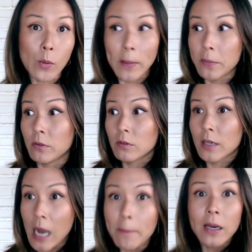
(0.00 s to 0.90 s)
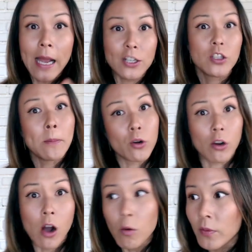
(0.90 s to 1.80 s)
When people come and actually book a
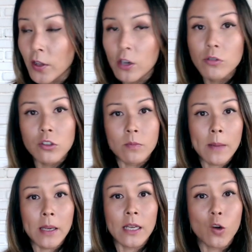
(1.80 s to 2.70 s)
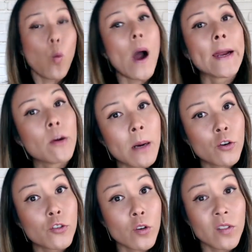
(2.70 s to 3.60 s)
call with you to maybe inquire about your
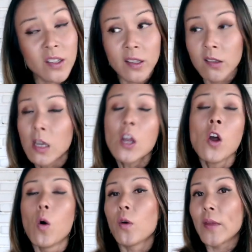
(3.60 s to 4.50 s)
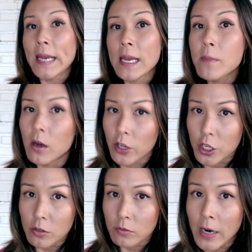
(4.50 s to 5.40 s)
services or they email
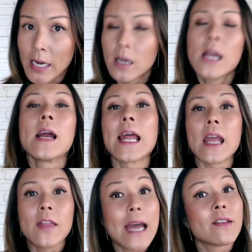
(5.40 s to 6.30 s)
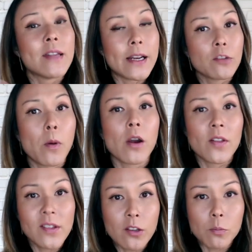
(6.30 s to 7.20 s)
you, right? Like, yes, that is part of the
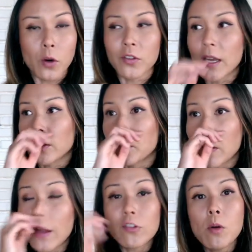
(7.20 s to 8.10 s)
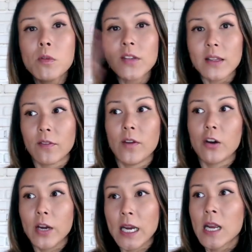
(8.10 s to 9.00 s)
sales process, but that's almost at the
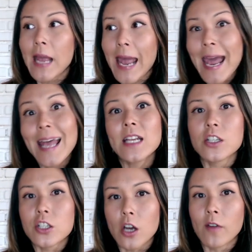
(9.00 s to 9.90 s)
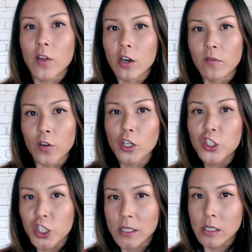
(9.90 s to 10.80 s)
very end of the
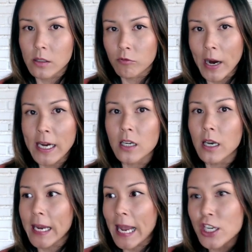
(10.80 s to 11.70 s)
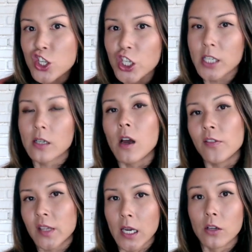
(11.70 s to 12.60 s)
conversion, right? Like, engine of
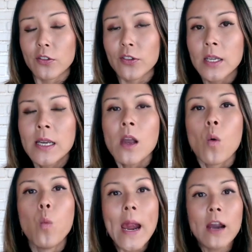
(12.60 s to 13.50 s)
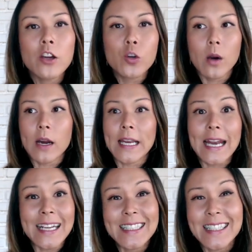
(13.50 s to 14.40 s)
sales. Where you're
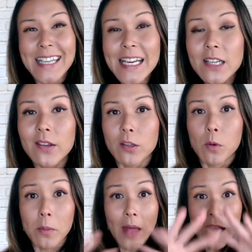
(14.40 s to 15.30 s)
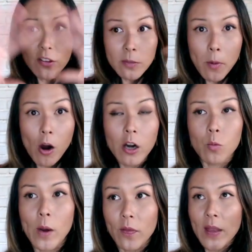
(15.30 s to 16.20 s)
getting leads at the moment, that's the part
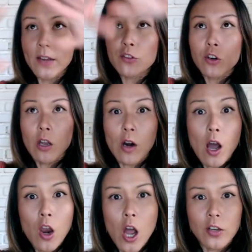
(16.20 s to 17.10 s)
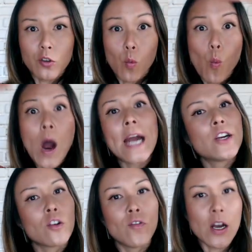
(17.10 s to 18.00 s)
where things are a lot, a lot sort of
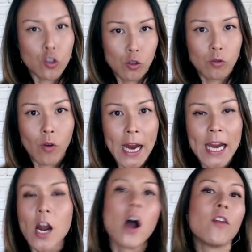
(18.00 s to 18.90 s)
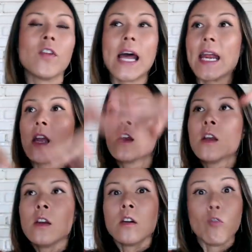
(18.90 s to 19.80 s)
wider funnel, right? Of like,
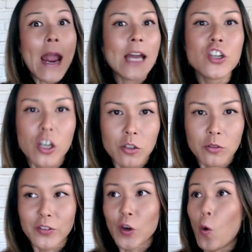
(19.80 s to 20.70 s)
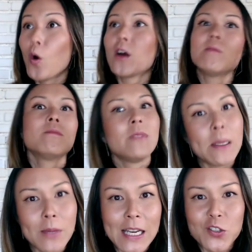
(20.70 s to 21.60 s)
randos or
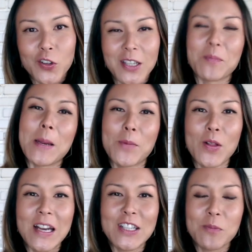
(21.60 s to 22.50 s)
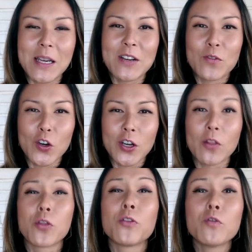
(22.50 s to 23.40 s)
deeply interested people that need to be converted
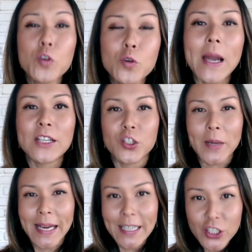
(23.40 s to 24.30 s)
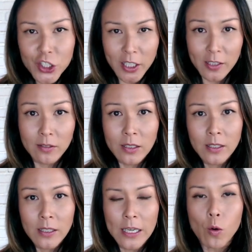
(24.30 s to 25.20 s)
through education
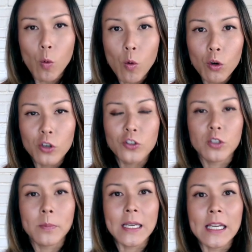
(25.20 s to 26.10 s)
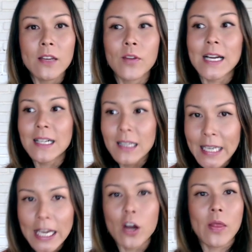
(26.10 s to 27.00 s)
in order to be even
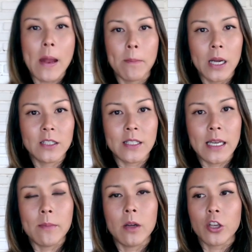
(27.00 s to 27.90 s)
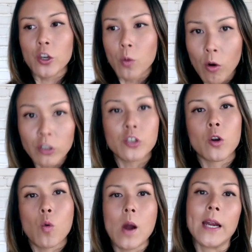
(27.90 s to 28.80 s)
clicking on that button to email you or to
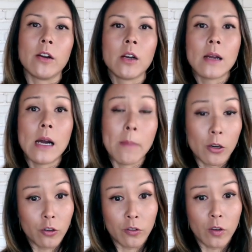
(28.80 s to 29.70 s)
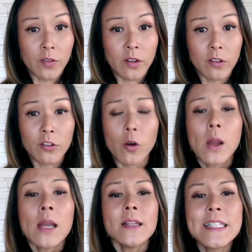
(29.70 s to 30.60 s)
inquire about your services. So
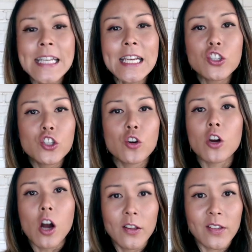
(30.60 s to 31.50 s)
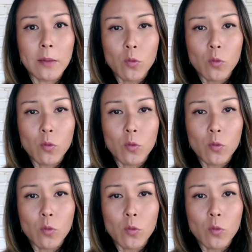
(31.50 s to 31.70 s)
teach your concepts.